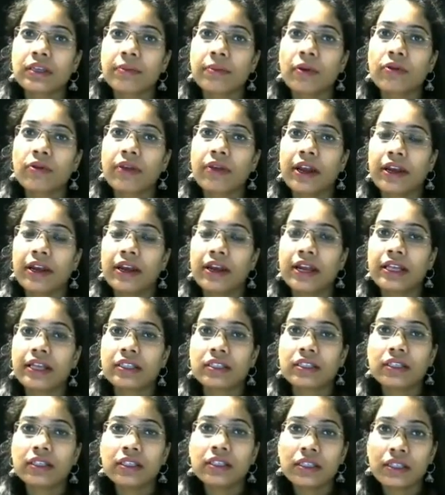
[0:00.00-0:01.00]
about
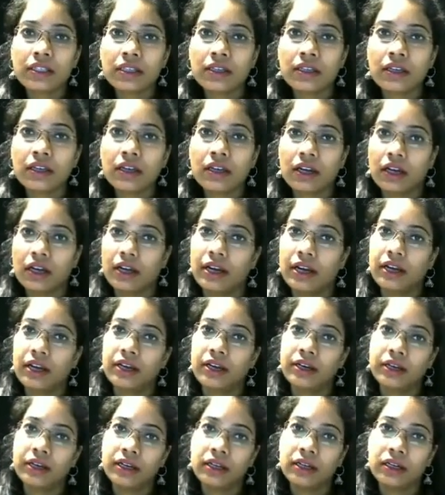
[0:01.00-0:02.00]
candidiasis
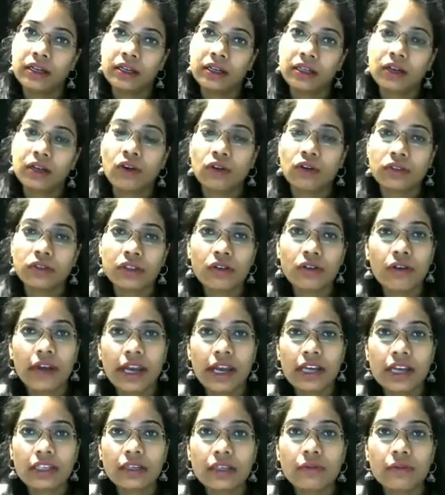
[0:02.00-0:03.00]
and the causal
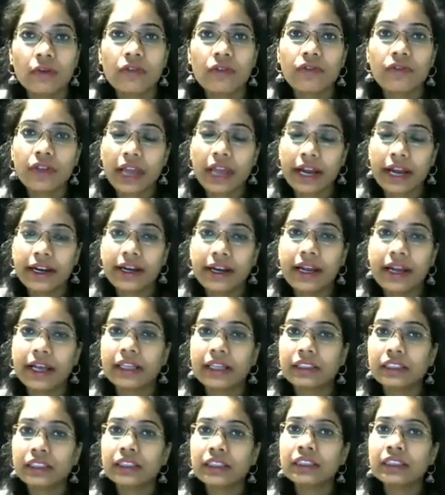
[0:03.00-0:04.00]
organism of the
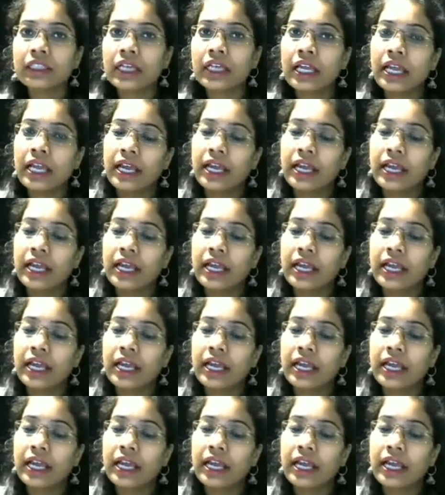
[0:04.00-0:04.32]
candidiasis,